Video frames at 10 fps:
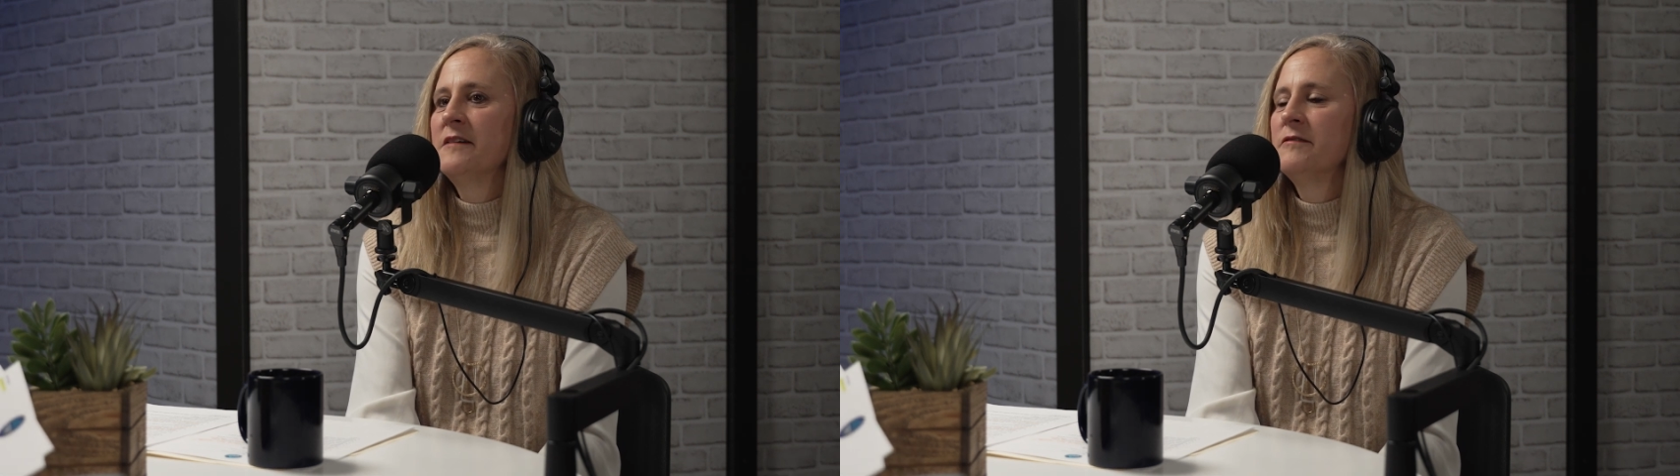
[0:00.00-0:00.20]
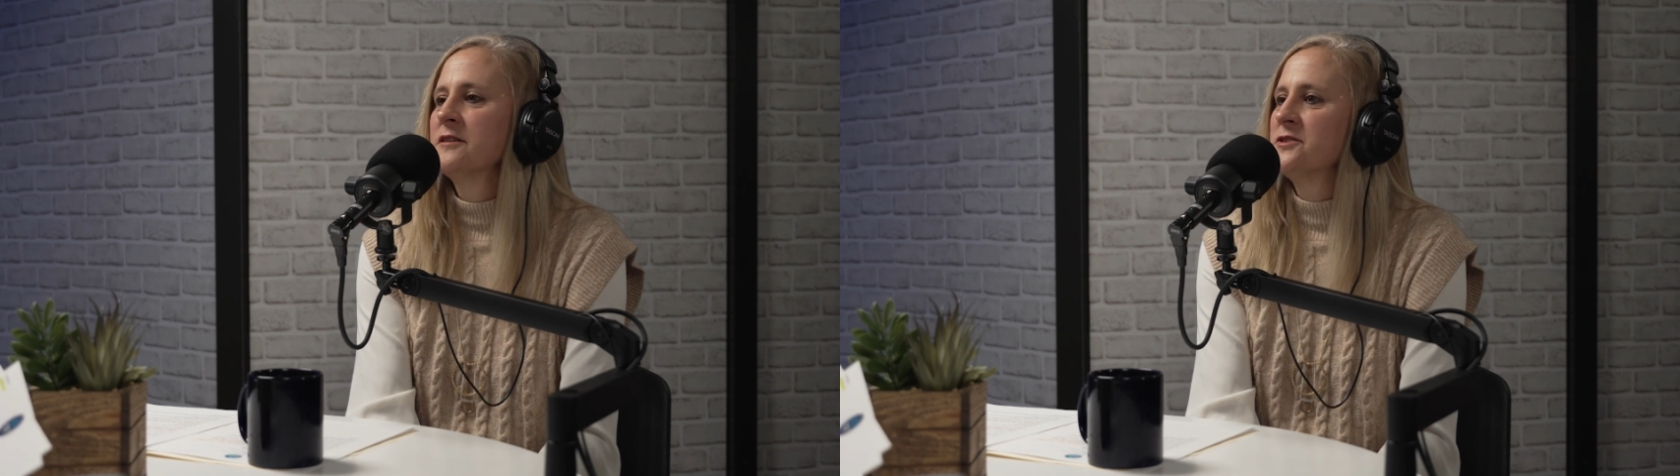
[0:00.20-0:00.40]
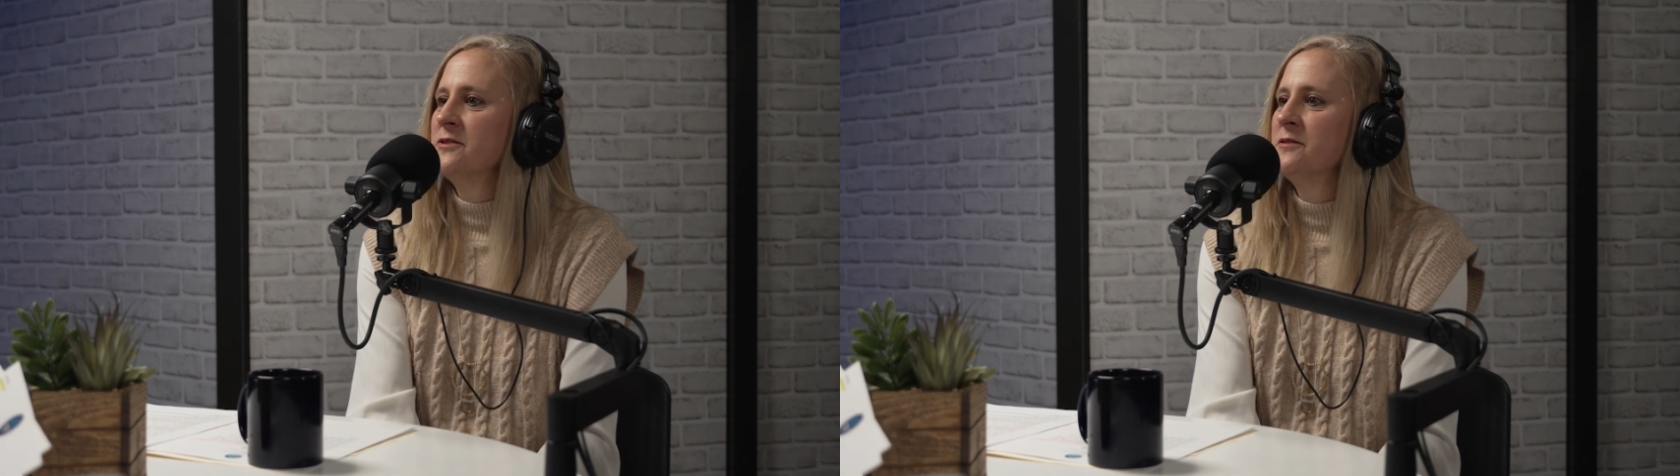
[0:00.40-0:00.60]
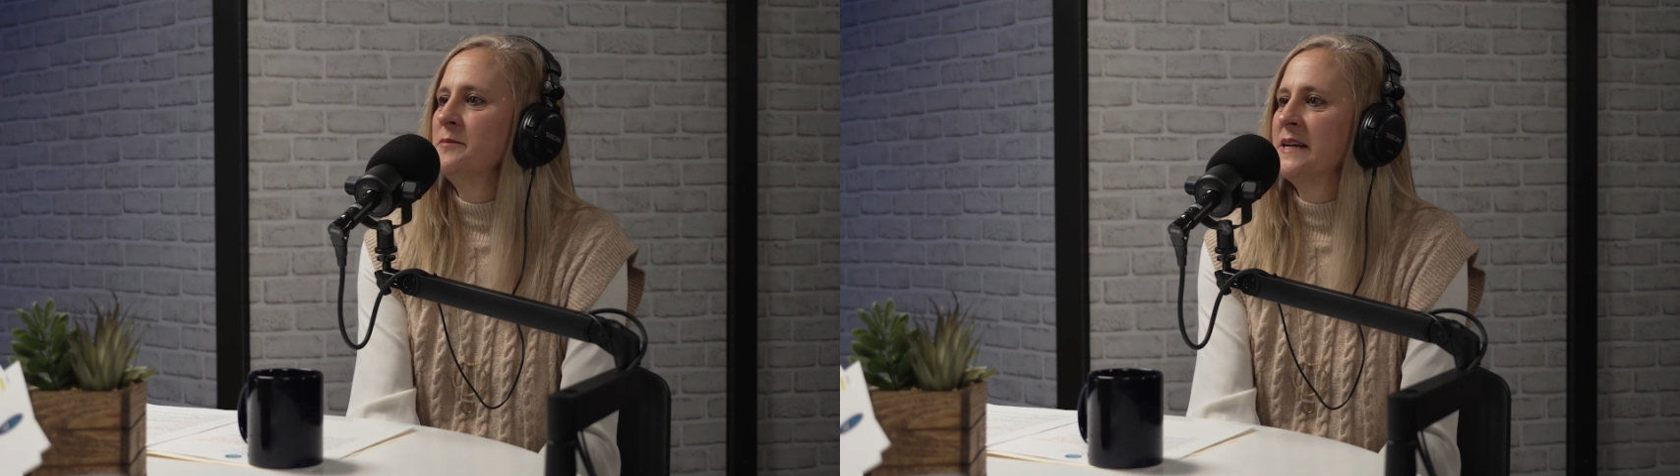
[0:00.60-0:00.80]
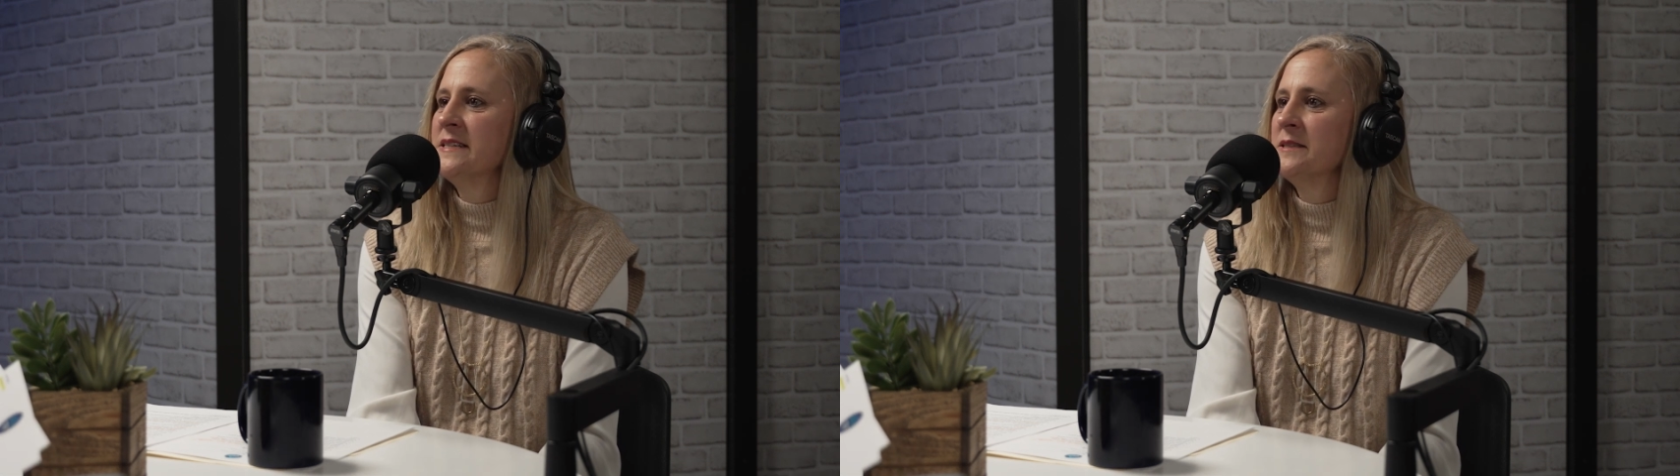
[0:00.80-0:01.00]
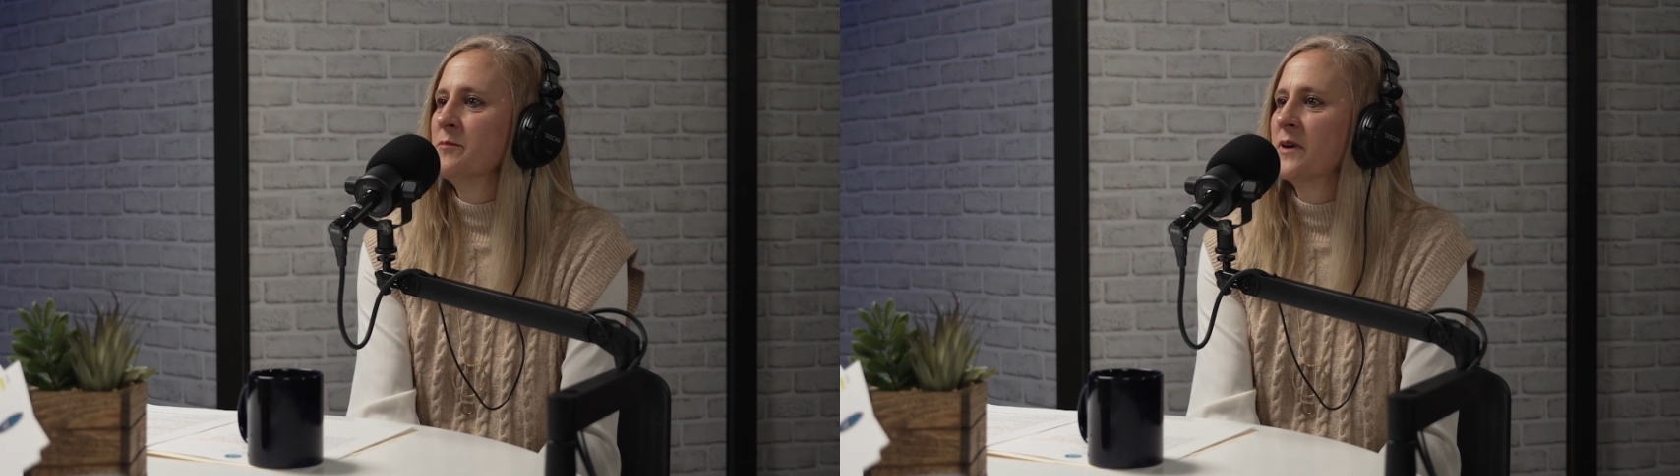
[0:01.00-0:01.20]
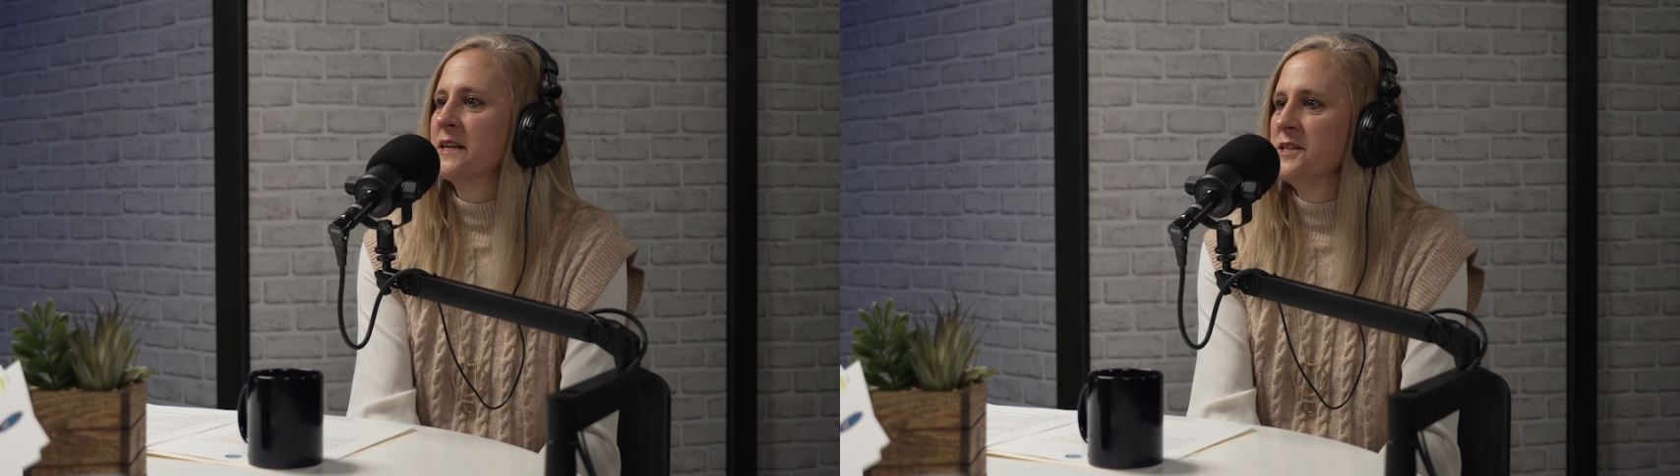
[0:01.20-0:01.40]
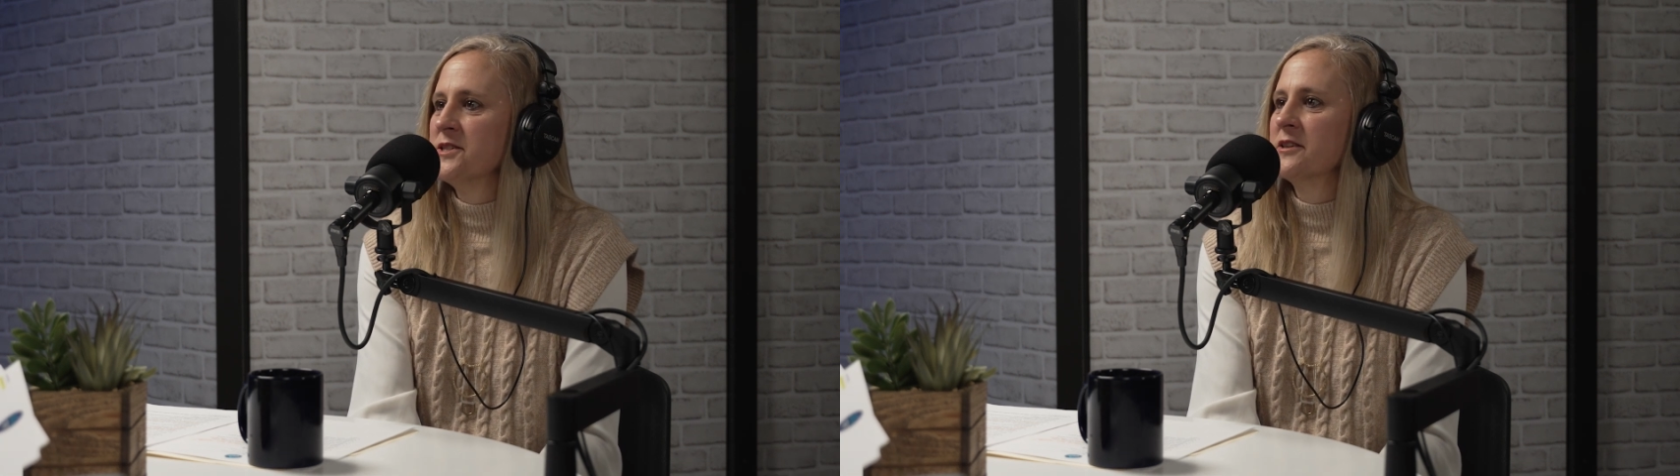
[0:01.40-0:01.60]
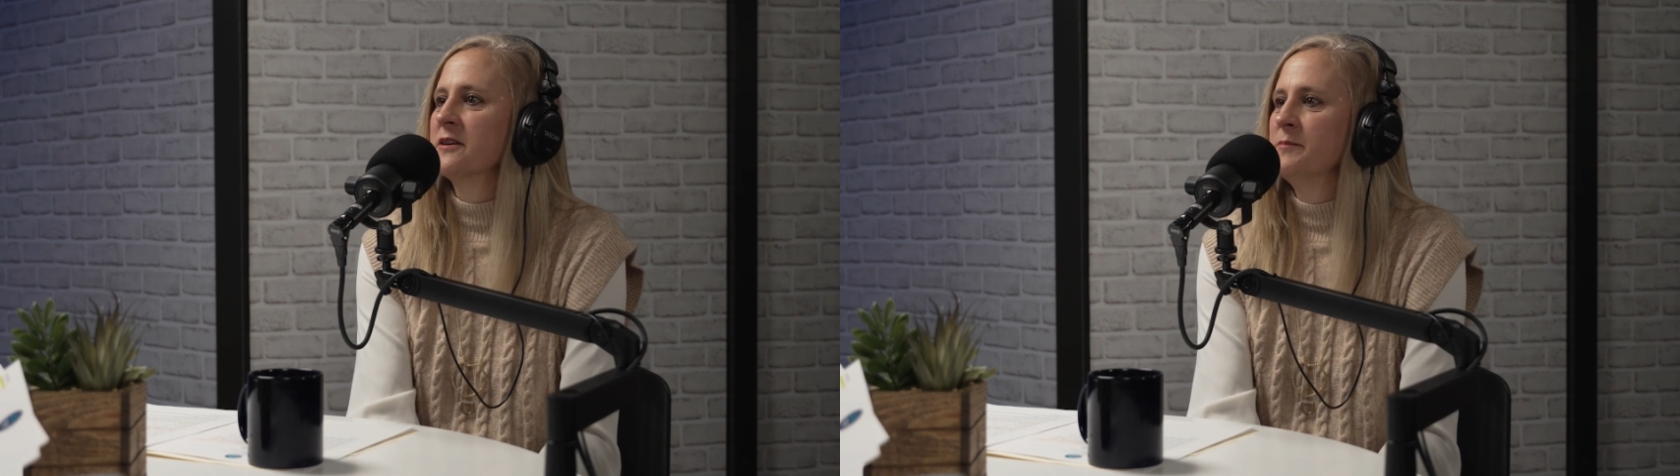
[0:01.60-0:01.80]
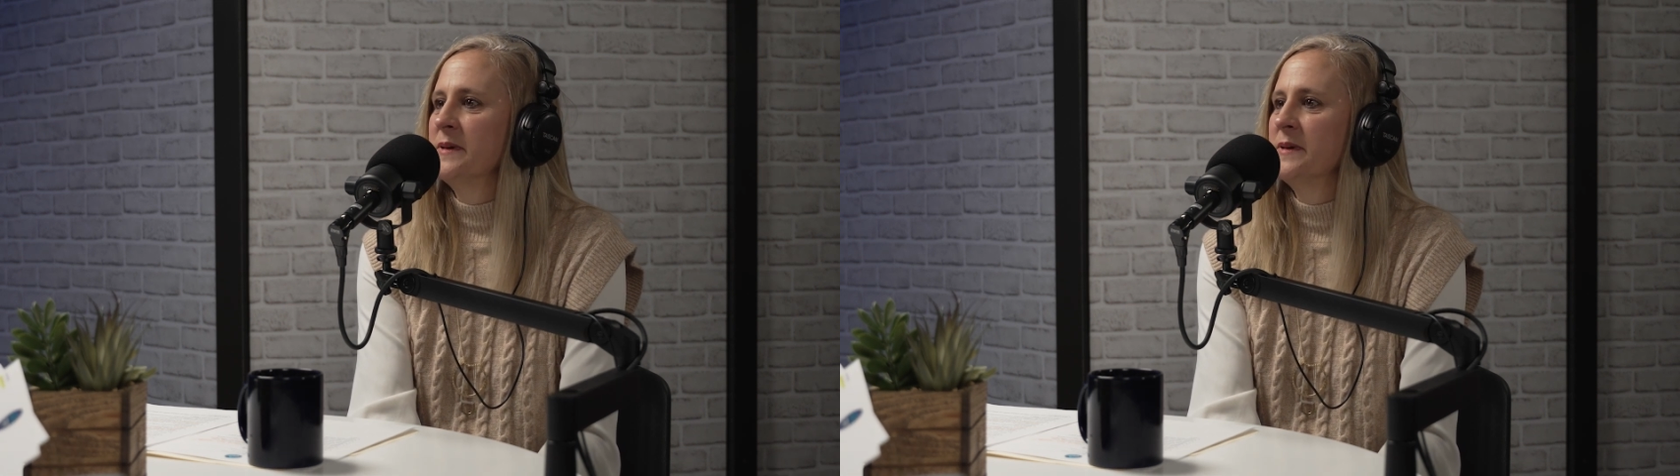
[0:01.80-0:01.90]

functional medicine practitioner